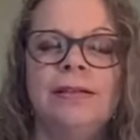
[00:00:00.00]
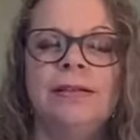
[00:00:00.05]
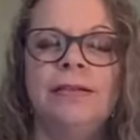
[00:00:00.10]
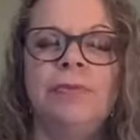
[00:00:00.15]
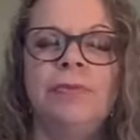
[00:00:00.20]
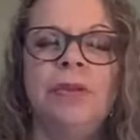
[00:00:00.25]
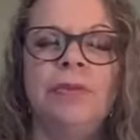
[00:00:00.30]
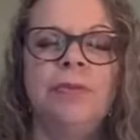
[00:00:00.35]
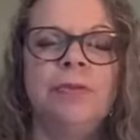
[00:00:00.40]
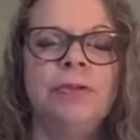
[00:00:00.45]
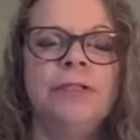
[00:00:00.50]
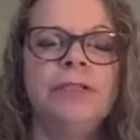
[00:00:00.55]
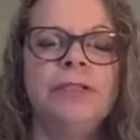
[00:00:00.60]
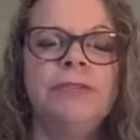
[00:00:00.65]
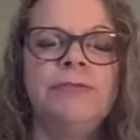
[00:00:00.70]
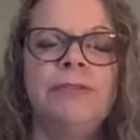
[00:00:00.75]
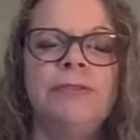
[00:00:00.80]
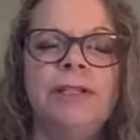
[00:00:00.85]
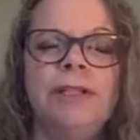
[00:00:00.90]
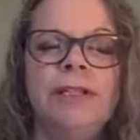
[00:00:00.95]
Some people
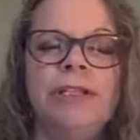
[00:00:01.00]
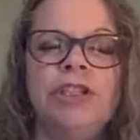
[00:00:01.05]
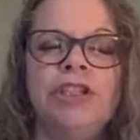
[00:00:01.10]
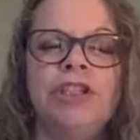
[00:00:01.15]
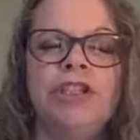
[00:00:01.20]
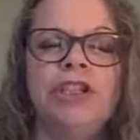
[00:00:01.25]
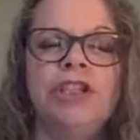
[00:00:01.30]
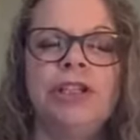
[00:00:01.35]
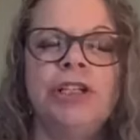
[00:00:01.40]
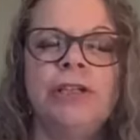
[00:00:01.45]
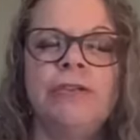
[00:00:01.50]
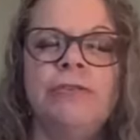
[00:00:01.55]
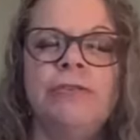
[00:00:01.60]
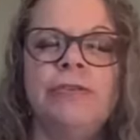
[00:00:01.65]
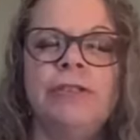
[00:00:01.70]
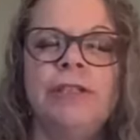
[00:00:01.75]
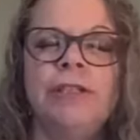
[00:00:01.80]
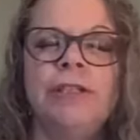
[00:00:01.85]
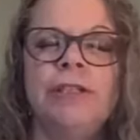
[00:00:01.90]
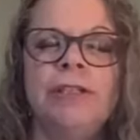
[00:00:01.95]
just feel a
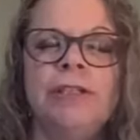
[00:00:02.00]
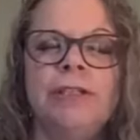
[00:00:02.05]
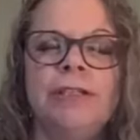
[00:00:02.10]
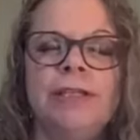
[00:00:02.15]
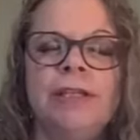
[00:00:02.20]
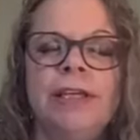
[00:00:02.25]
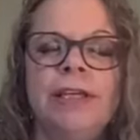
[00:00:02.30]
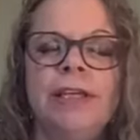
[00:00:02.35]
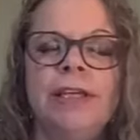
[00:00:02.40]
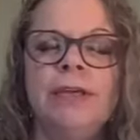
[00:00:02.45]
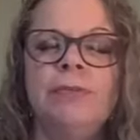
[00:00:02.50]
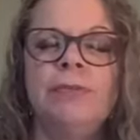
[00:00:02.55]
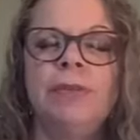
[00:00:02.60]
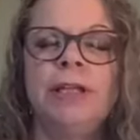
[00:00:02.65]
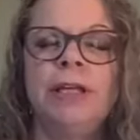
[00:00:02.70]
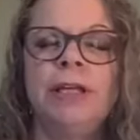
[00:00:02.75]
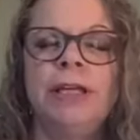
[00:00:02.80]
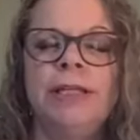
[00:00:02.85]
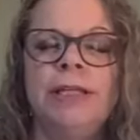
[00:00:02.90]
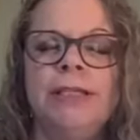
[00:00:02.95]
shift taking
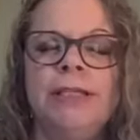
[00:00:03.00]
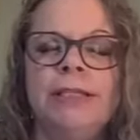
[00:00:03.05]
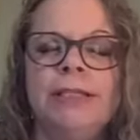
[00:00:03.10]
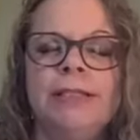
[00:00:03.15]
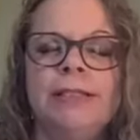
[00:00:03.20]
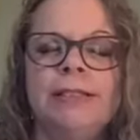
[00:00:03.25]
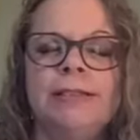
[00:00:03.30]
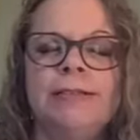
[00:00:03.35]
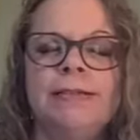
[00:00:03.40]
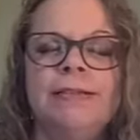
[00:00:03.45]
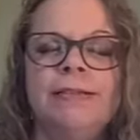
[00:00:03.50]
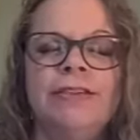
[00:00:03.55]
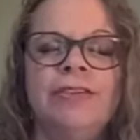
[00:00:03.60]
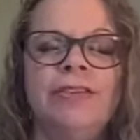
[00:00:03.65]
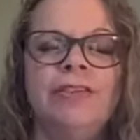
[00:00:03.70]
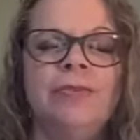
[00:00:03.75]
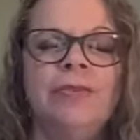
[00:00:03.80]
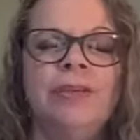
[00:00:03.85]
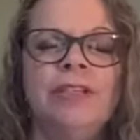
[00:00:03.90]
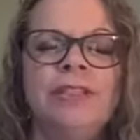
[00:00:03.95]
place. There
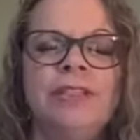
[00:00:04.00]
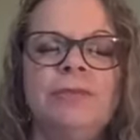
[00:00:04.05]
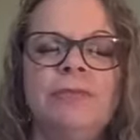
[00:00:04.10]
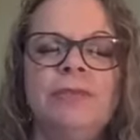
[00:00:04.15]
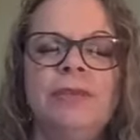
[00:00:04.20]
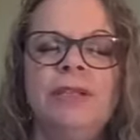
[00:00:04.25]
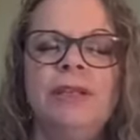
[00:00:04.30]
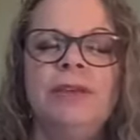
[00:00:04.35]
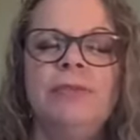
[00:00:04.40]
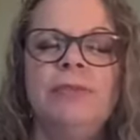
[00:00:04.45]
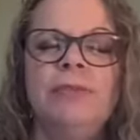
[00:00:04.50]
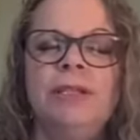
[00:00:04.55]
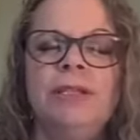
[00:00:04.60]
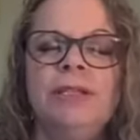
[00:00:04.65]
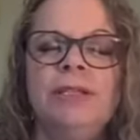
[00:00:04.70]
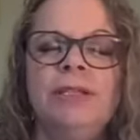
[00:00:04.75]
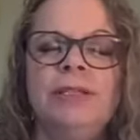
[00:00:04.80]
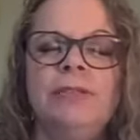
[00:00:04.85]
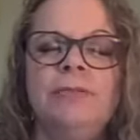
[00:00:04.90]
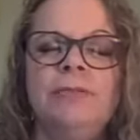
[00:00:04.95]
can be some
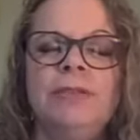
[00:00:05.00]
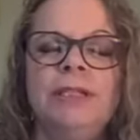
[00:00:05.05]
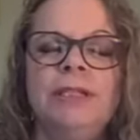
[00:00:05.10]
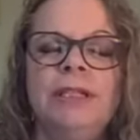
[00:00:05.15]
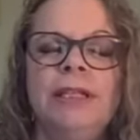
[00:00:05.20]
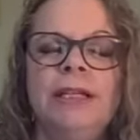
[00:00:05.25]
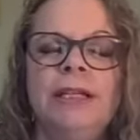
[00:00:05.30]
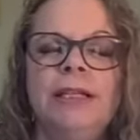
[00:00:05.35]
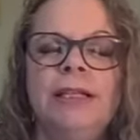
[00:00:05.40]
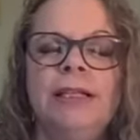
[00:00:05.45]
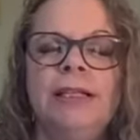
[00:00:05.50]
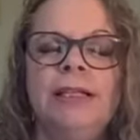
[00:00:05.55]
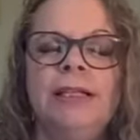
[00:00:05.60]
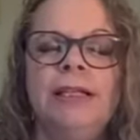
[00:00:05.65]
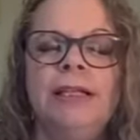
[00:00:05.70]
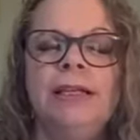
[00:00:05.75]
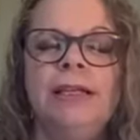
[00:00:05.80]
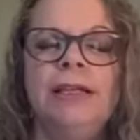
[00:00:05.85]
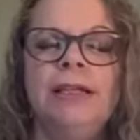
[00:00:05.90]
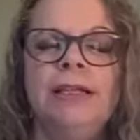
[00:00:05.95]
numbness, some
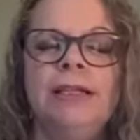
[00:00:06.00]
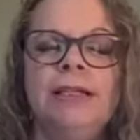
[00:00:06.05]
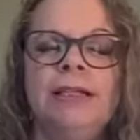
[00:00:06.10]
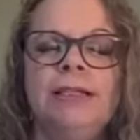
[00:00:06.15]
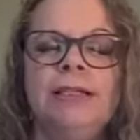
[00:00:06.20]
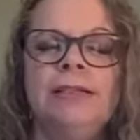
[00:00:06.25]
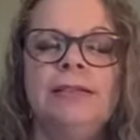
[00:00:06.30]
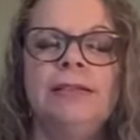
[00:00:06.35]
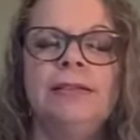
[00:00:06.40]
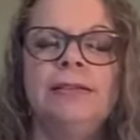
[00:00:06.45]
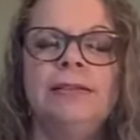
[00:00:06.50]
tingling.